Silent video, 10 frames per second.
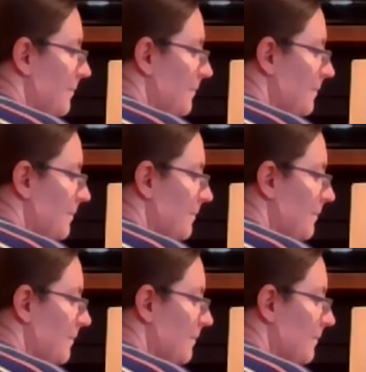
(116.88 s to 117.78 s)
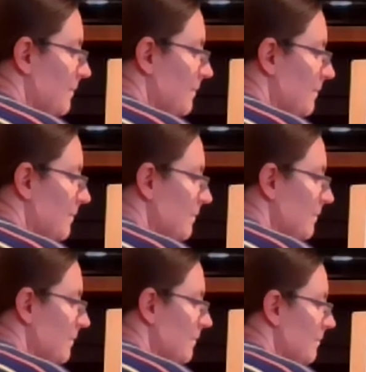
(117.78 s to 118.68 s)

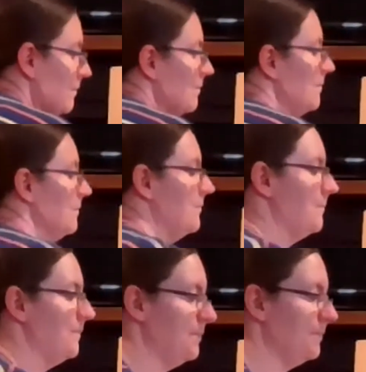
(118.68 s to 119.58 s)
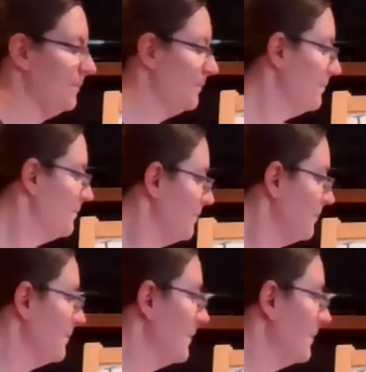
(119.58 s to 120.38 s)
No one is speaking in this clip.